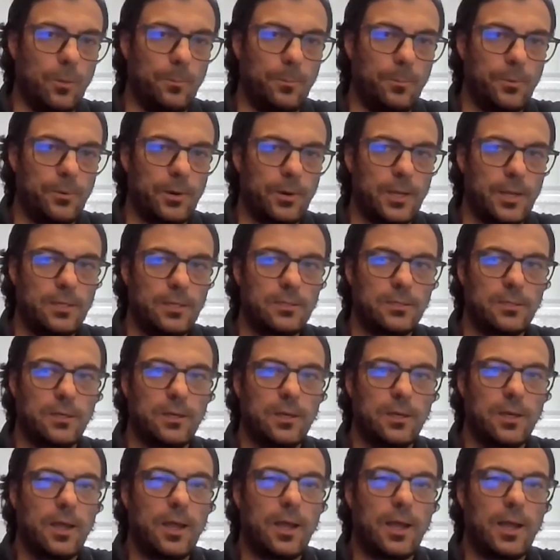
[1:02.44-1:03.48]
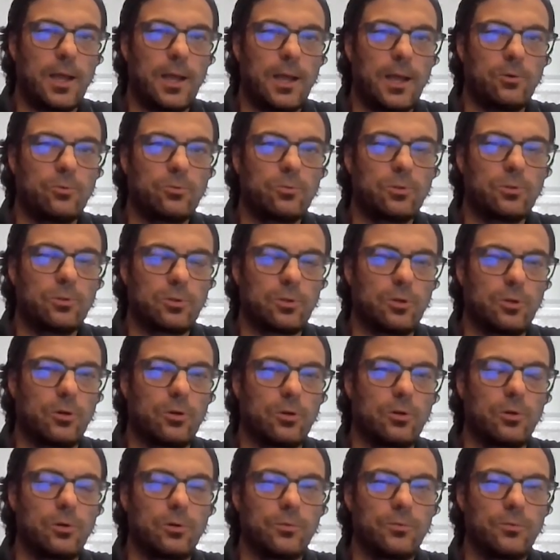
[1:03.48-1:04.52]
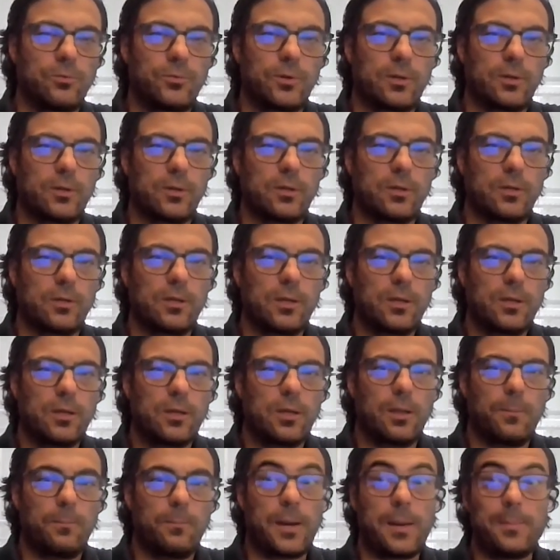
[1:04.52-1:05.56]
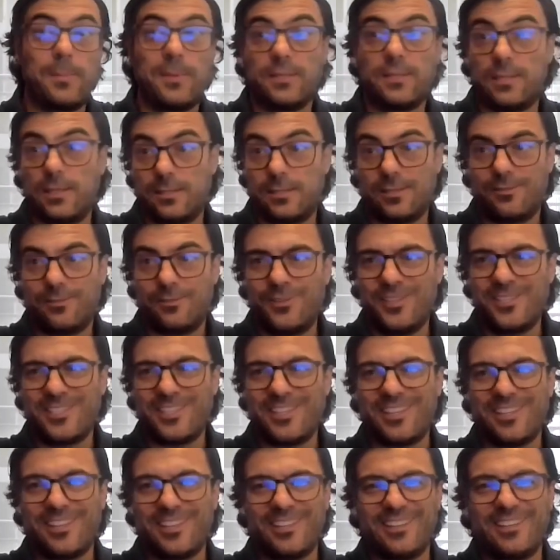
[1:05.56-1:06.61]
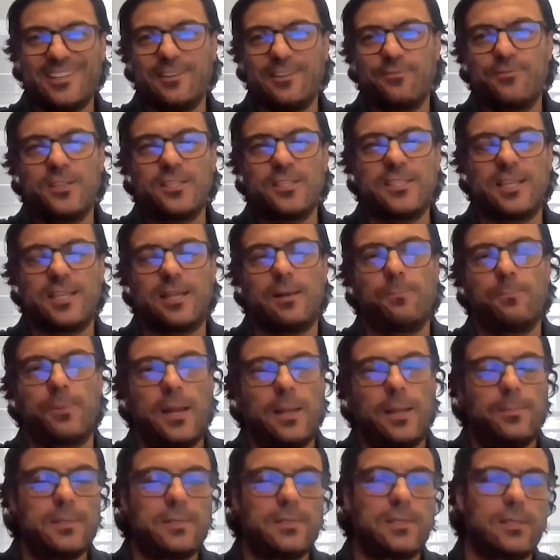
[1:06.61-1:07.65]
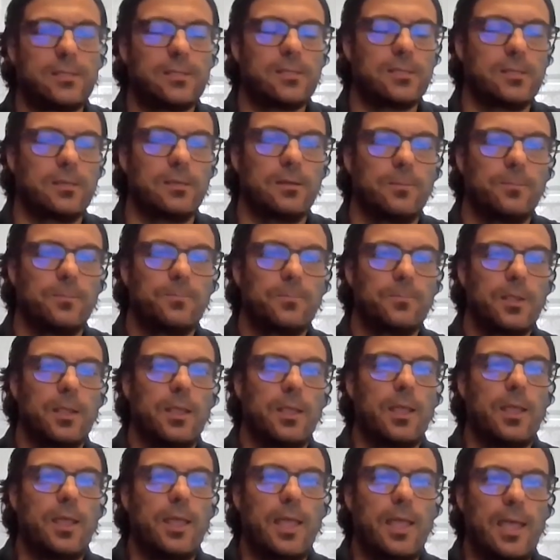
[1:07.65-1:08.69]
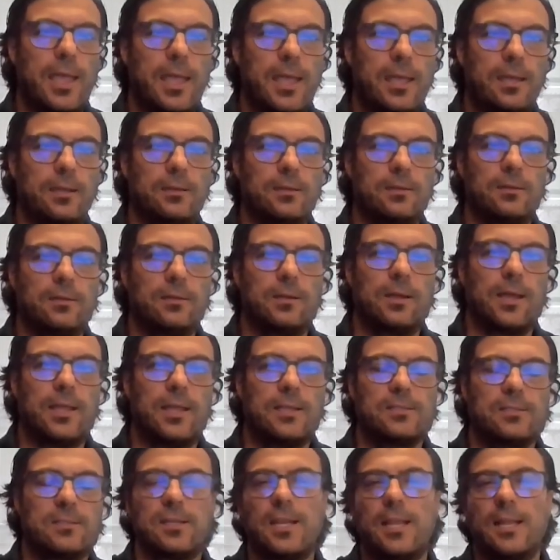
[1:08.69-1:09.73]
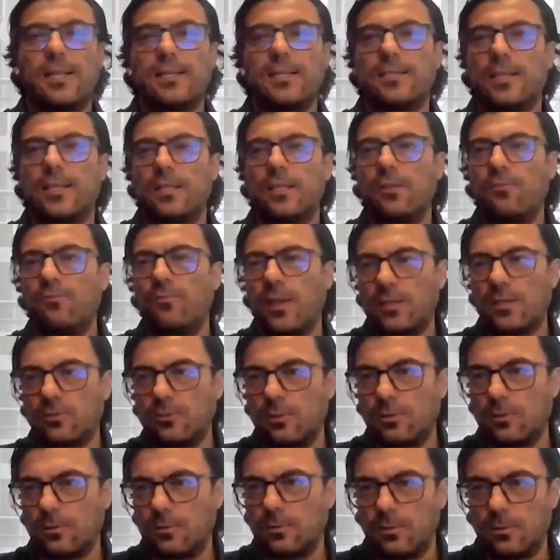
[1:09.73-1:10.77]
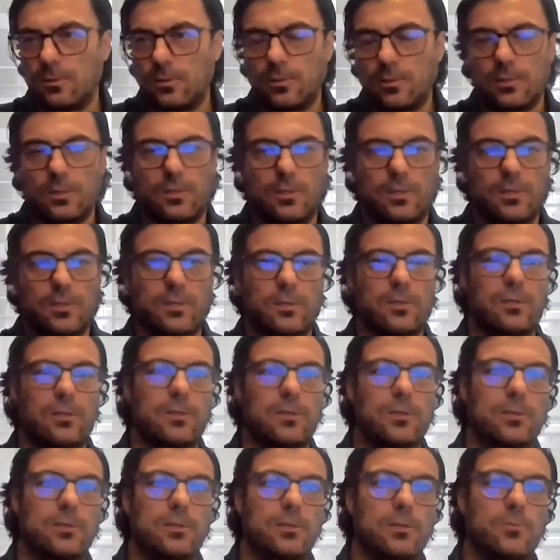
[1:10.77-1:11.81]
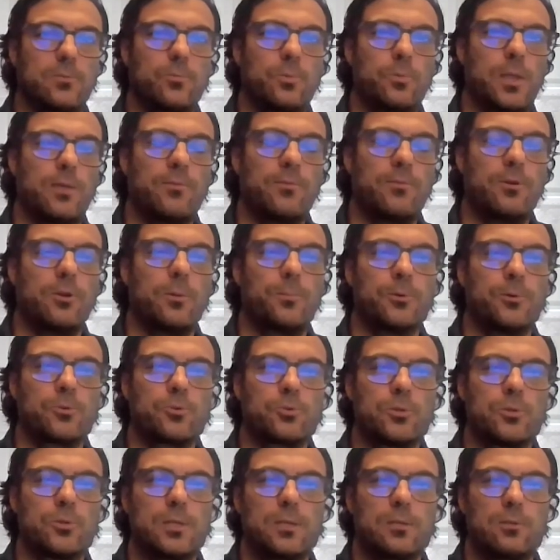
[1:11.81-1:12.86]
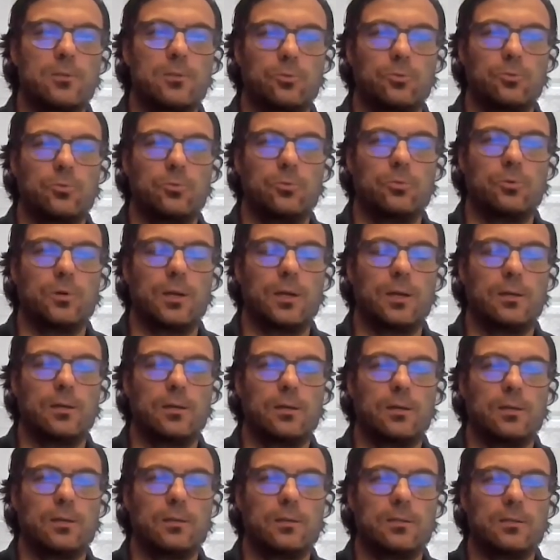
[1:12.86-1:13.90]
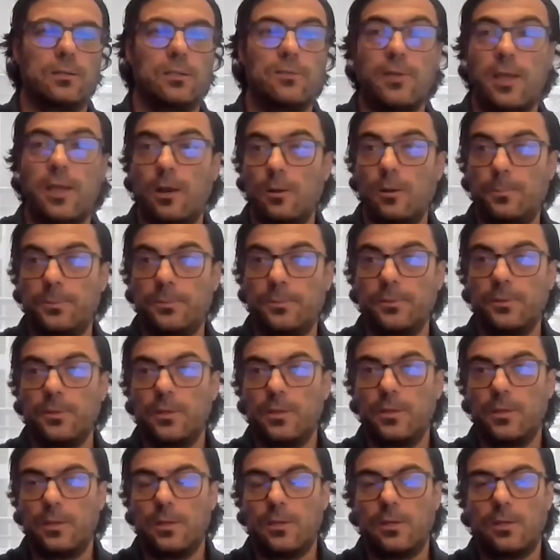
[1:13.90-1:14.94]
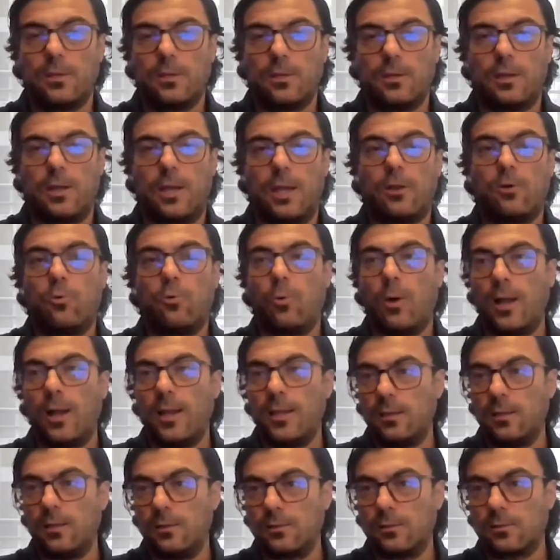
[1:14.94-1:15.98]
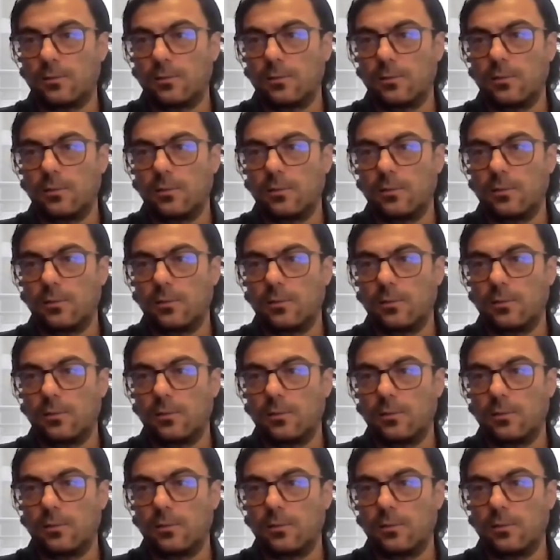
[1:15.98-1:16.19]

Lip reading: operate out of premises, physical premises. And as a real estate investor, we have an opportunity to develop, acquire